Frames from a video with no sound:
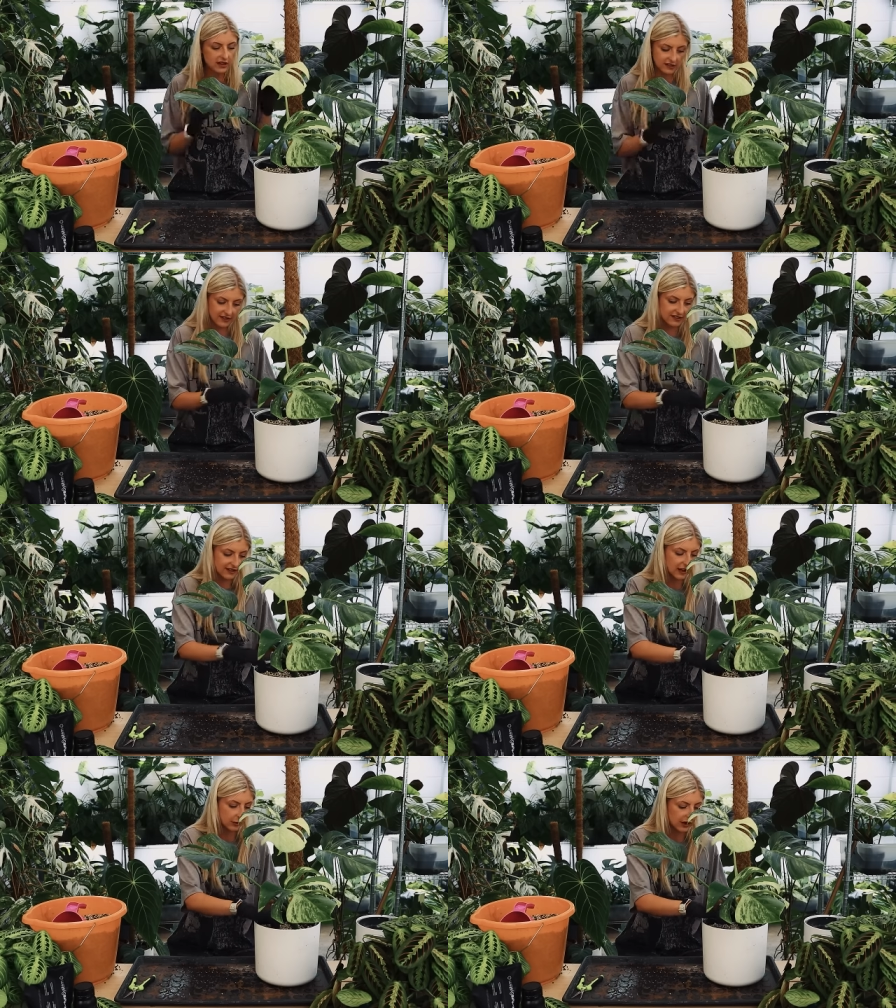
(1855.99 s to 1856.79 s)
So this
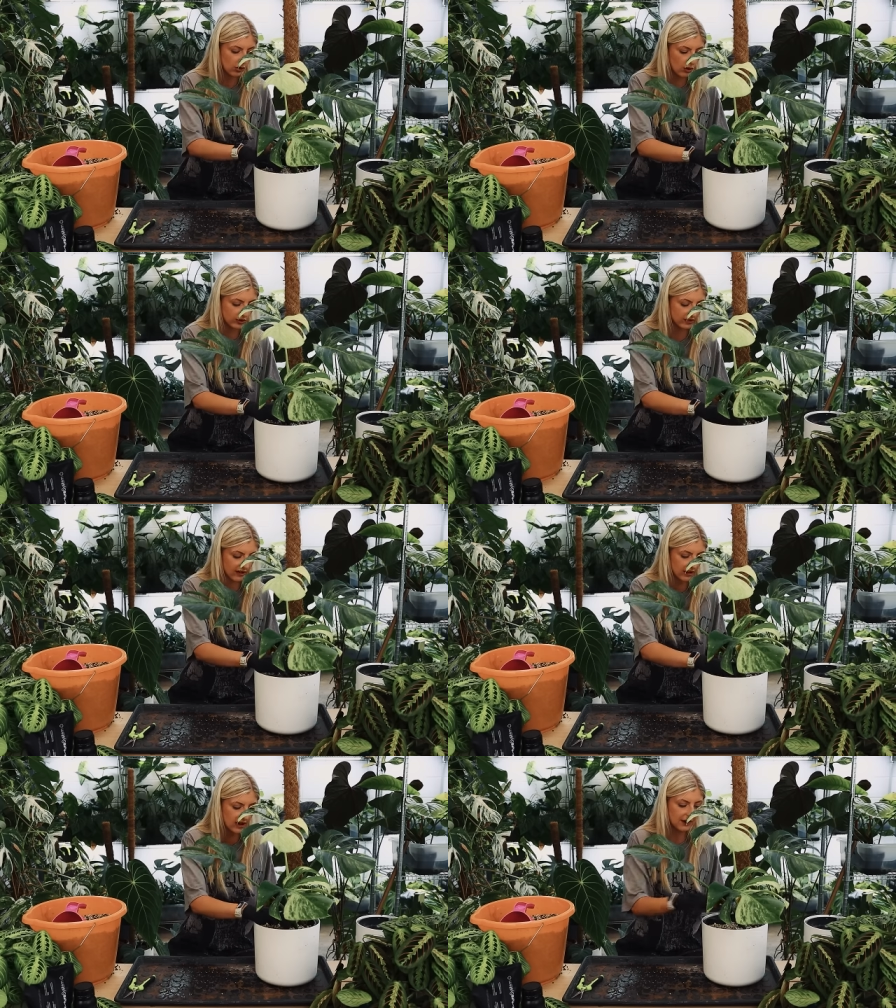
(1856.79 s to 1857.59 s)
is a little bit
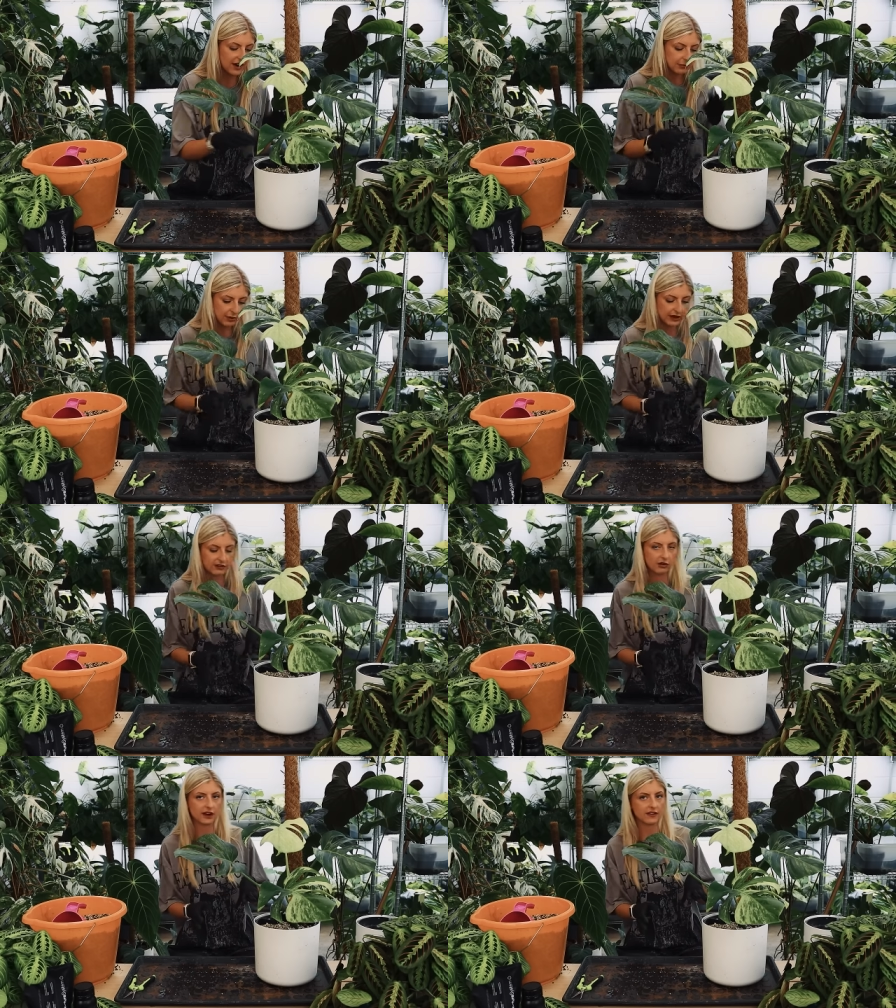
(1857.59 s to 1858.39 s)
coarser. I've had
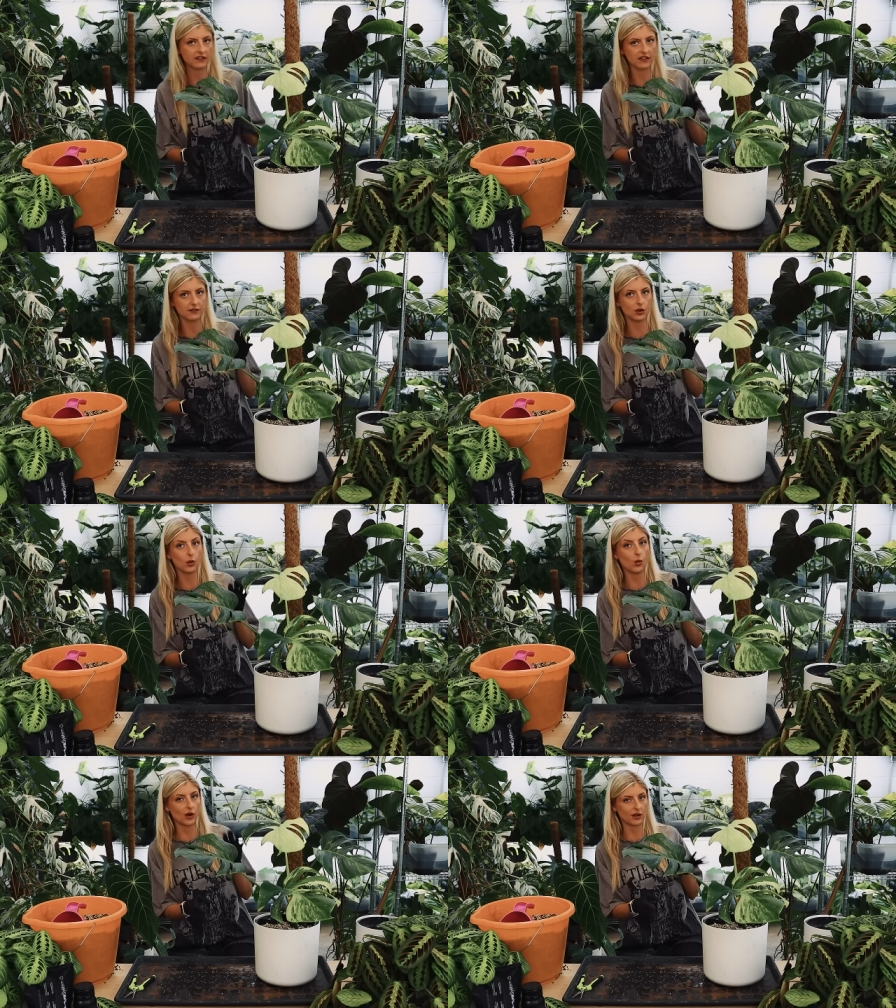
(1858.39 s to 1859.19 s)
plants growing in this and they've
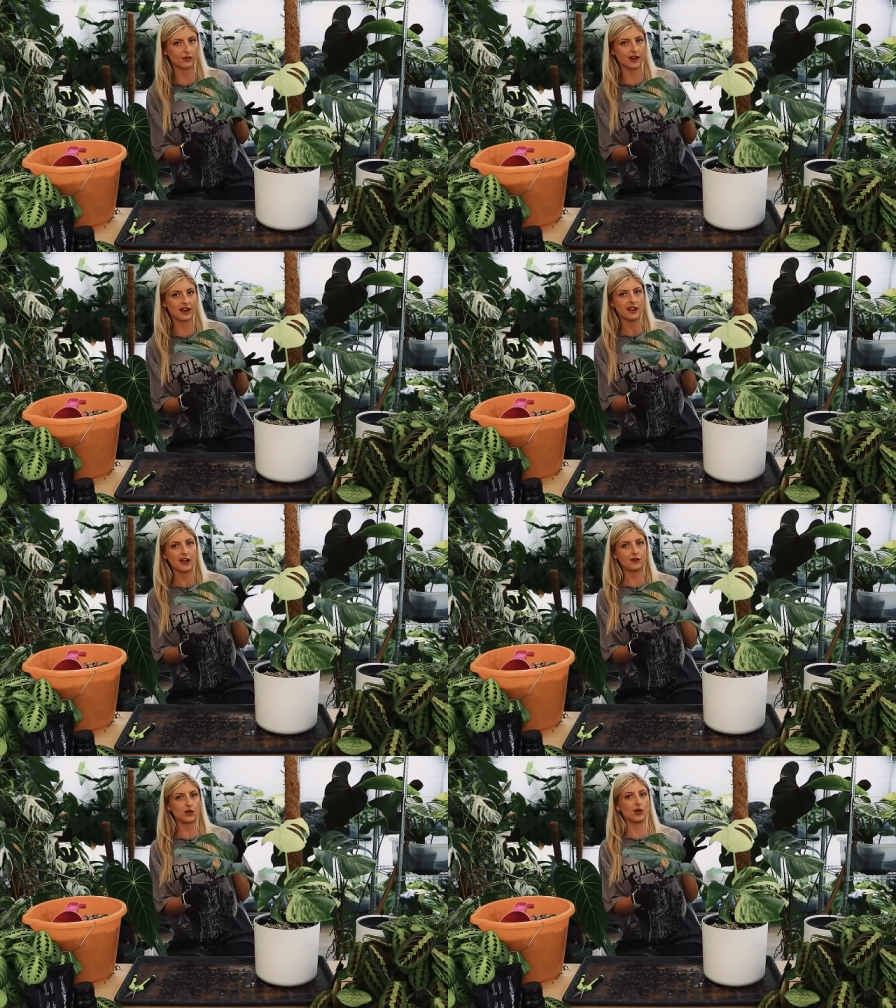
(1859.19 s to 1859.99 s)
done wonderfully.
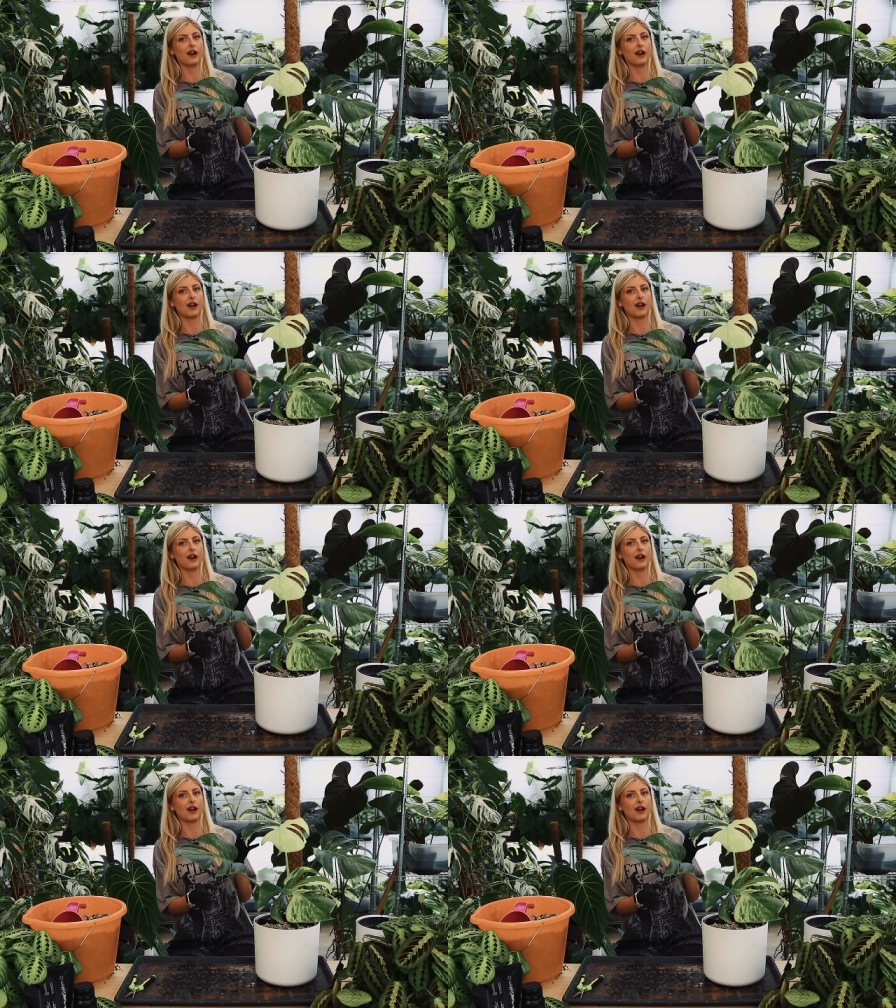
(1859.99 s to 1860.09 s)
If you